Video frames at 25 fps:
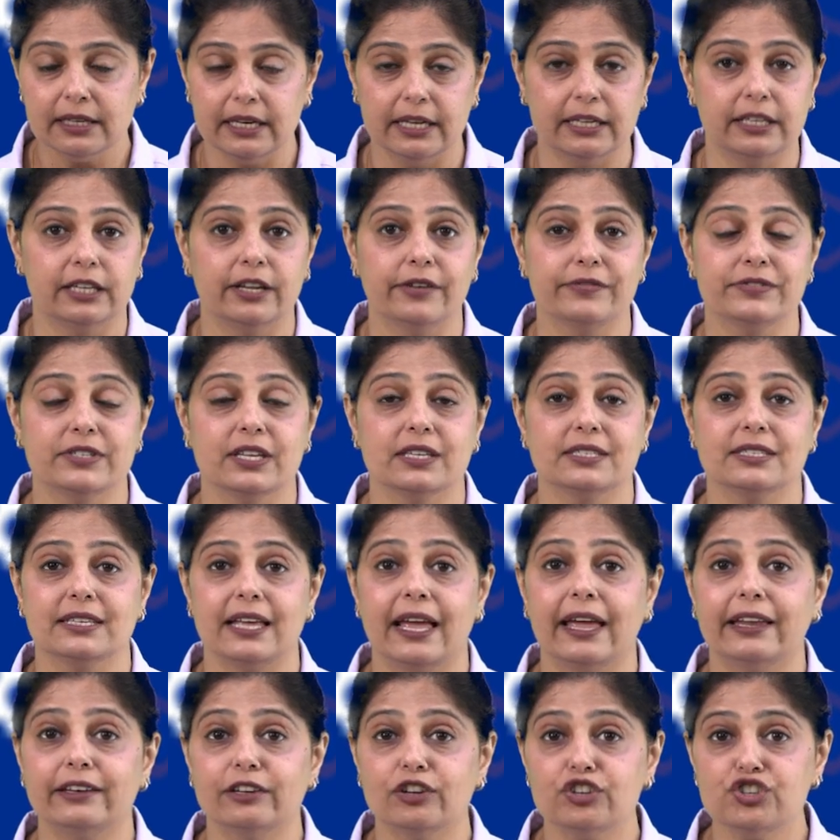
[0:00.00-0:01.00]
it gives us
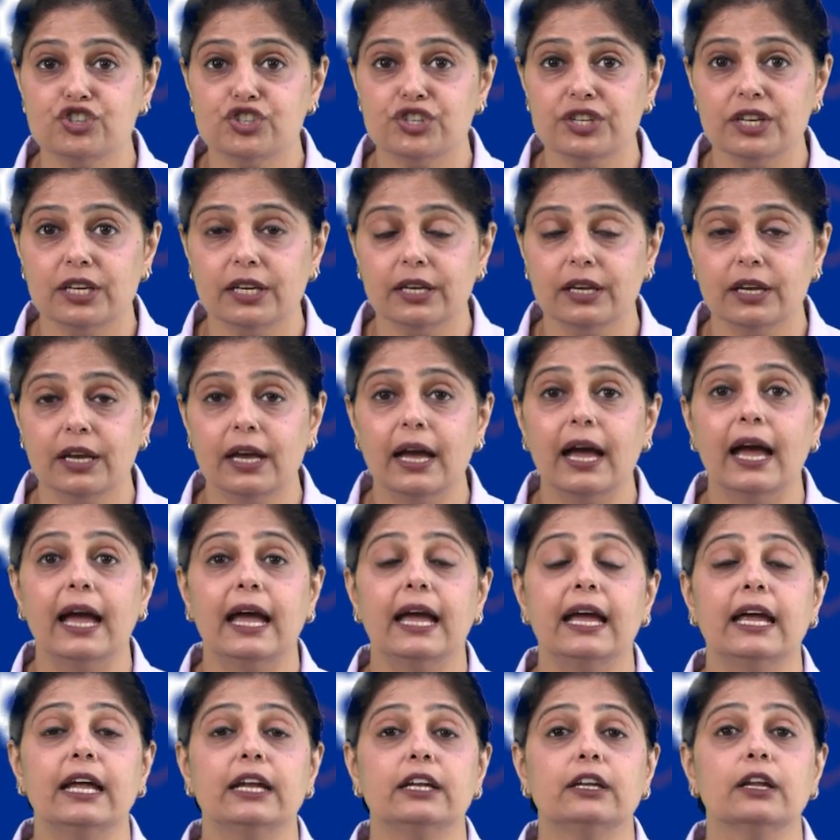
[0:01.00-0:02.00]
energy,
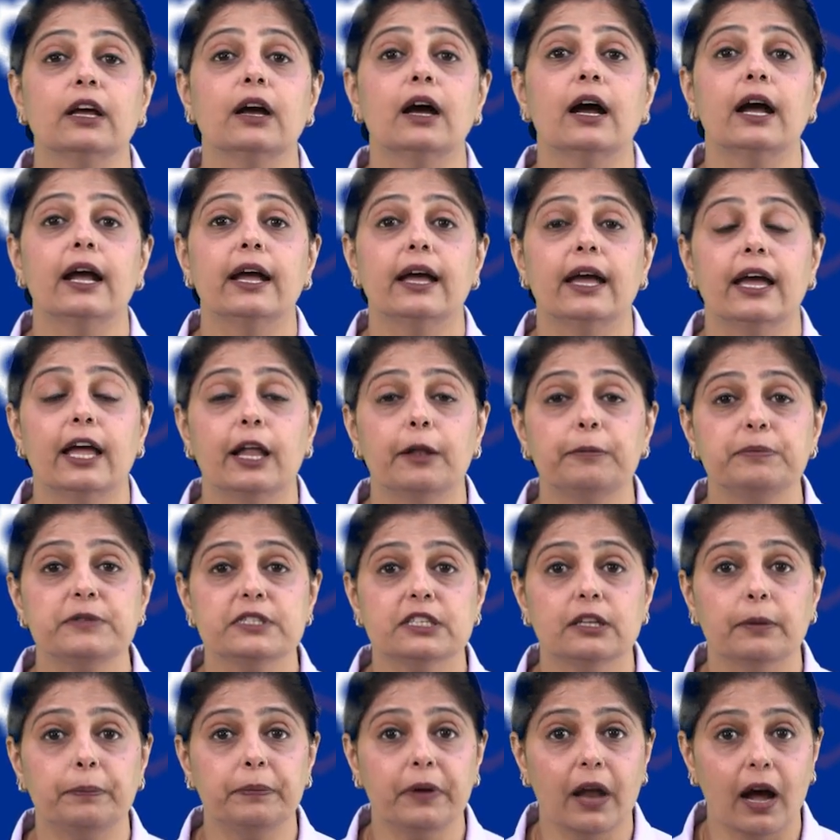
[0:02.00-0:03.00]
it helps
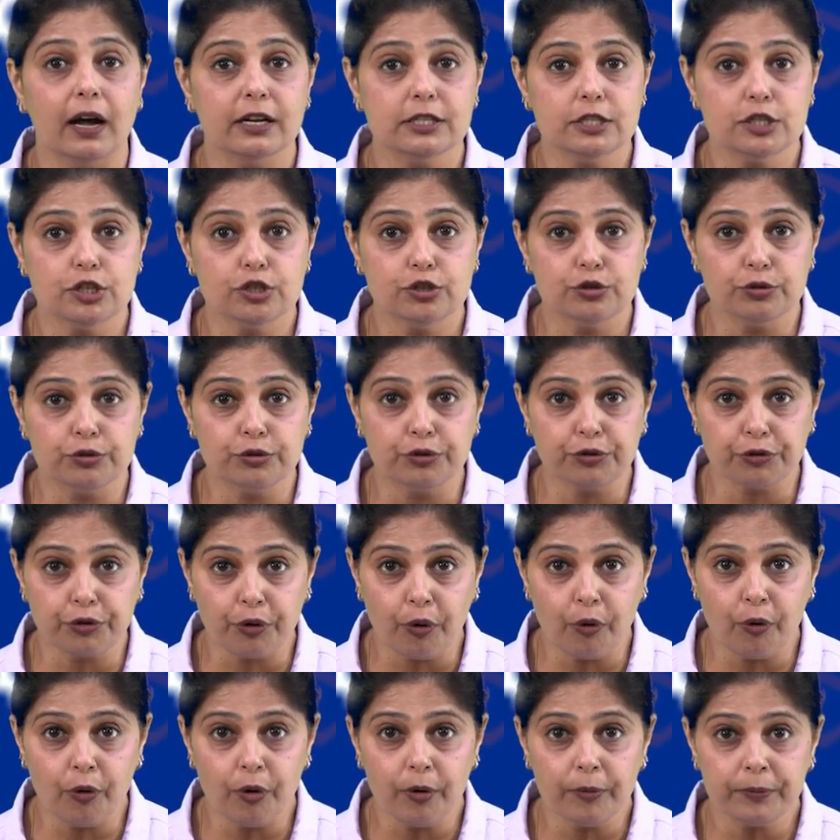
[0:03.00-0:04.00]
the plants to
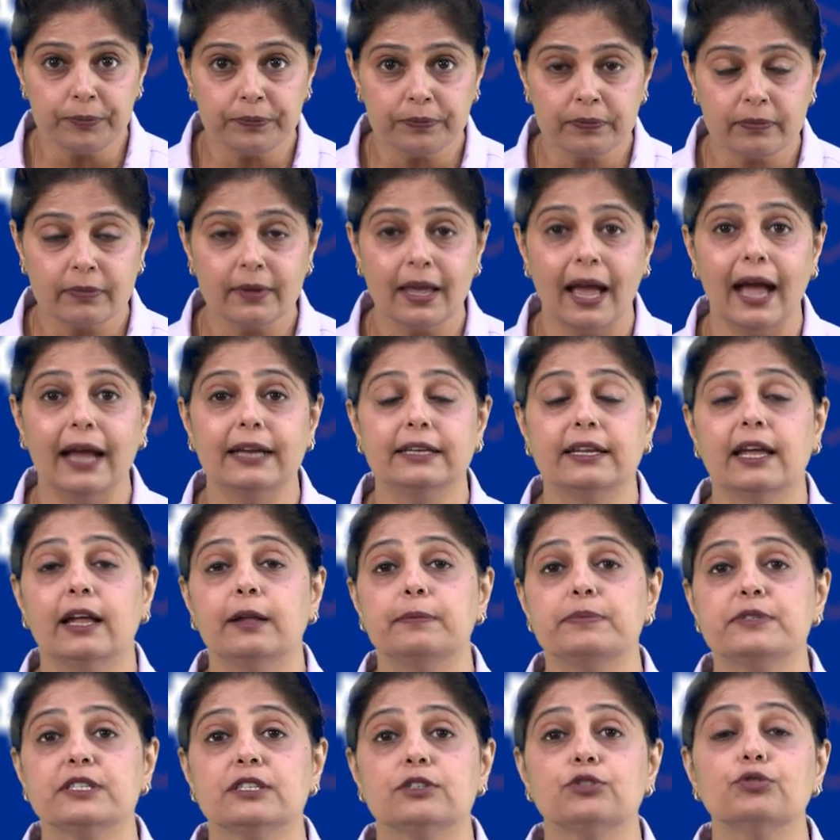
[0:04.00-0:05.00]
grow, it
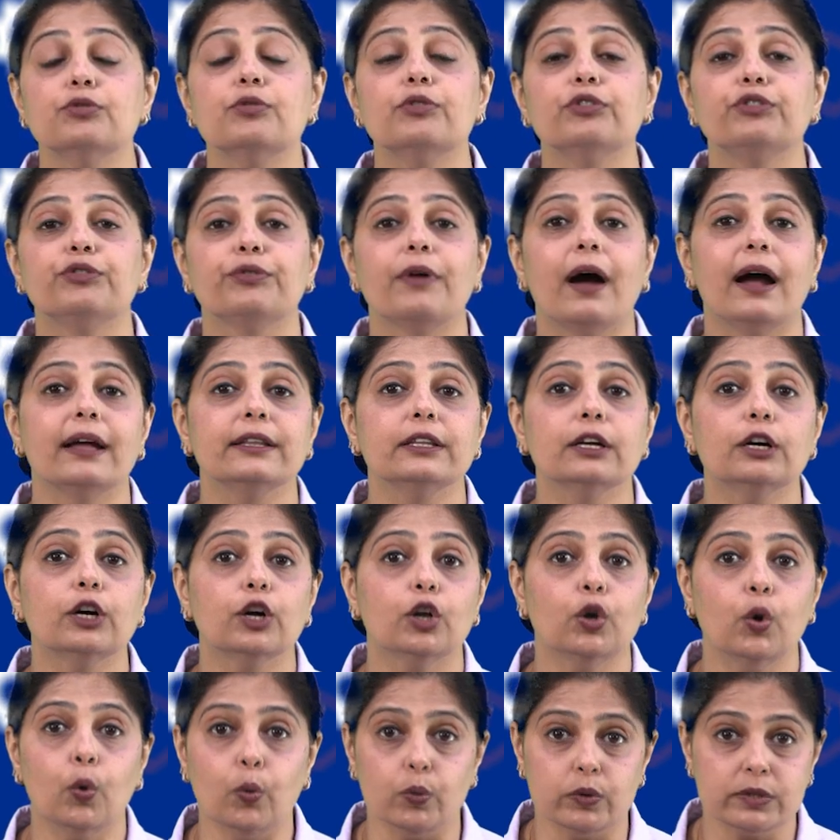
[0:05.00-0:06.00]
helps to dry the
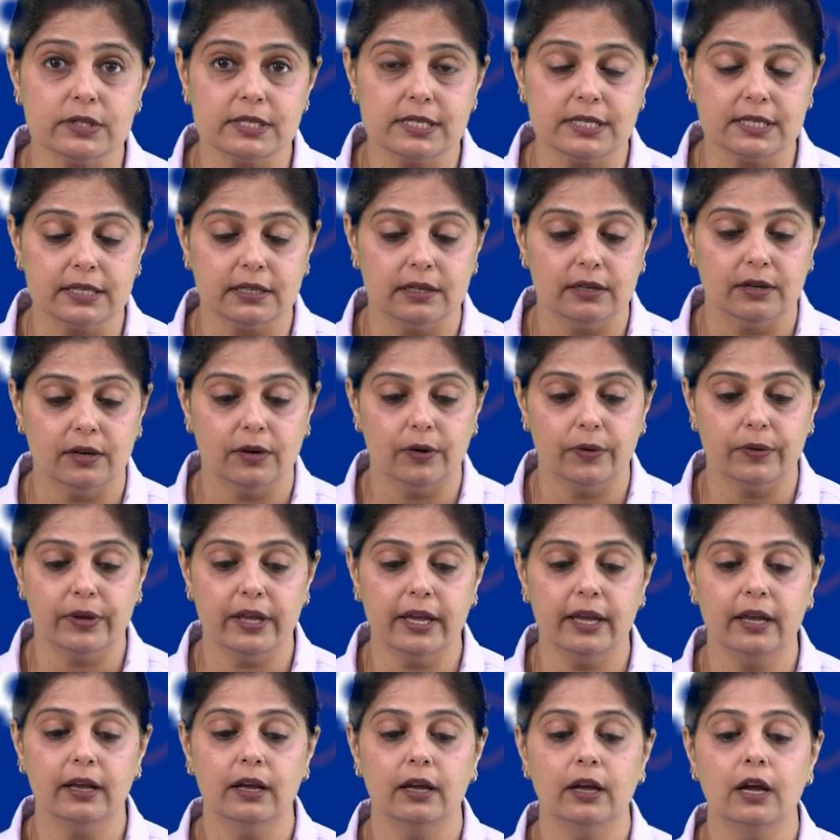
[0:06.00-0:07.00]
clothes.
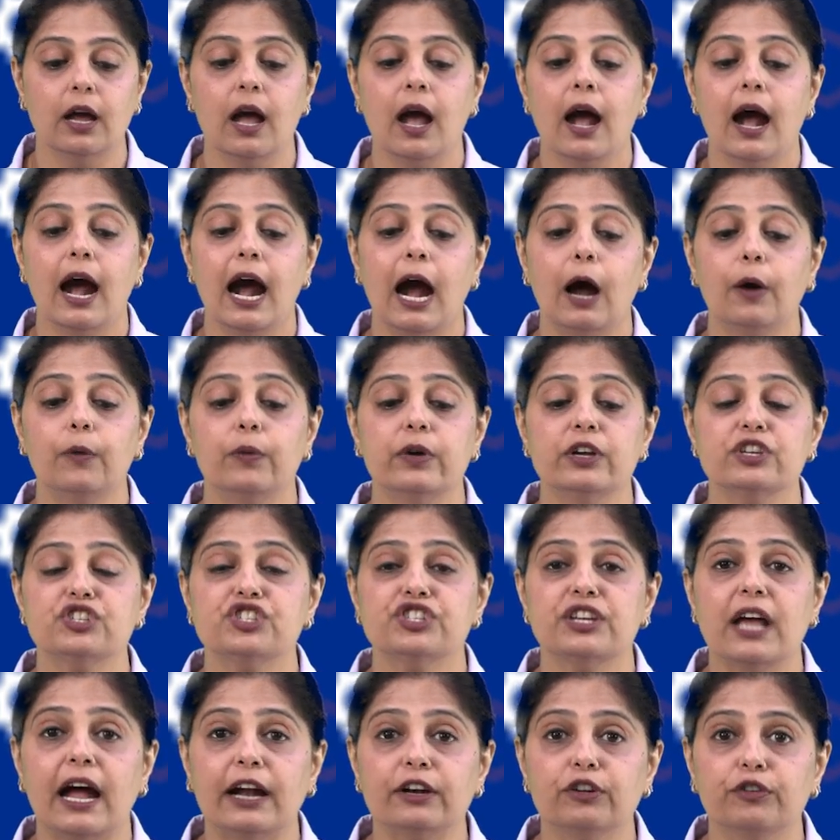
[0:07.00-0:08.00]
Okay. How is
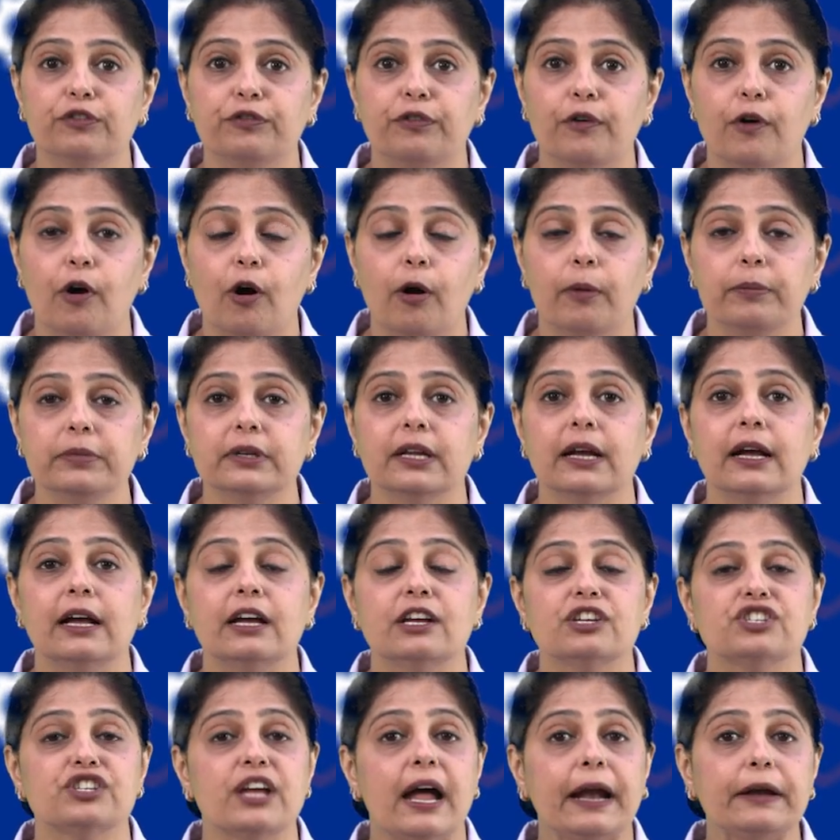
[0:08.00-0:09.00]
shadow formed?
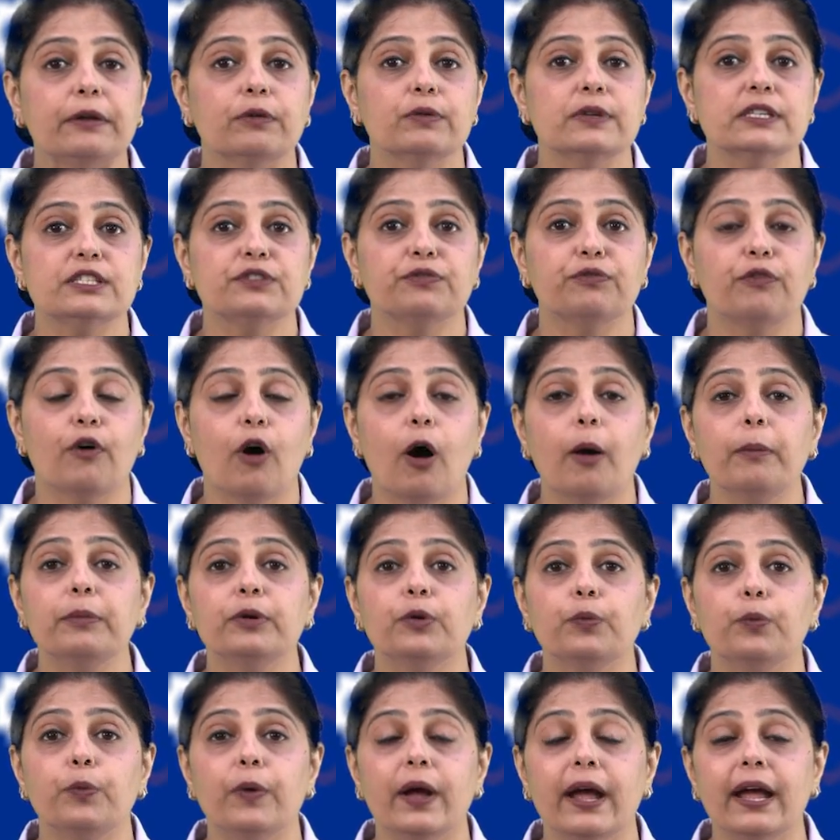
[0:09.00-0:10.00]
Shadow is
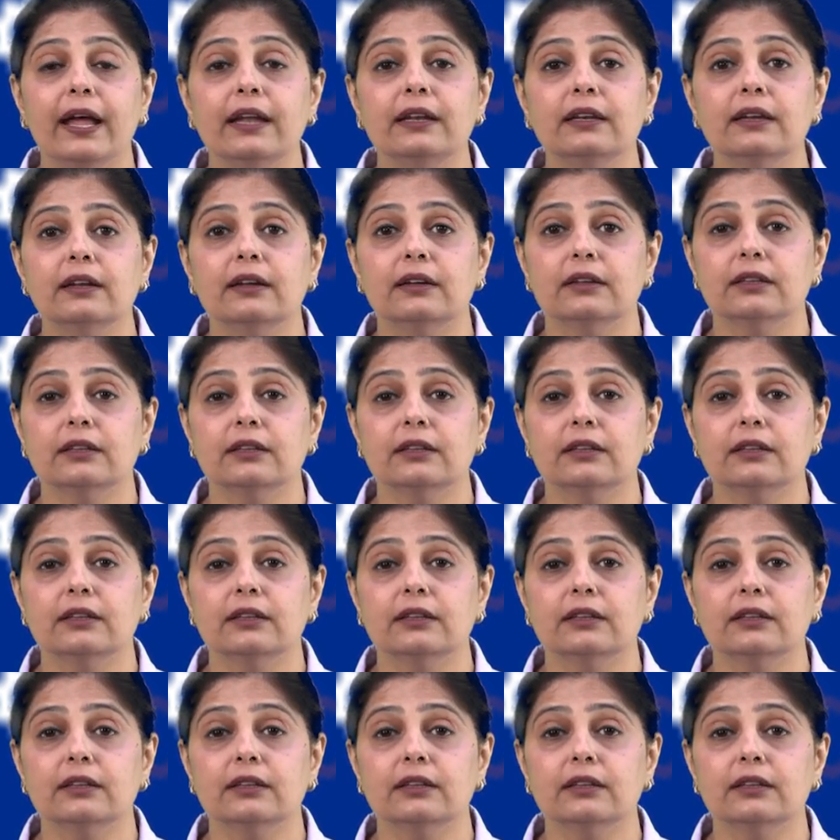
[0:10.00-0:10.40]
formed when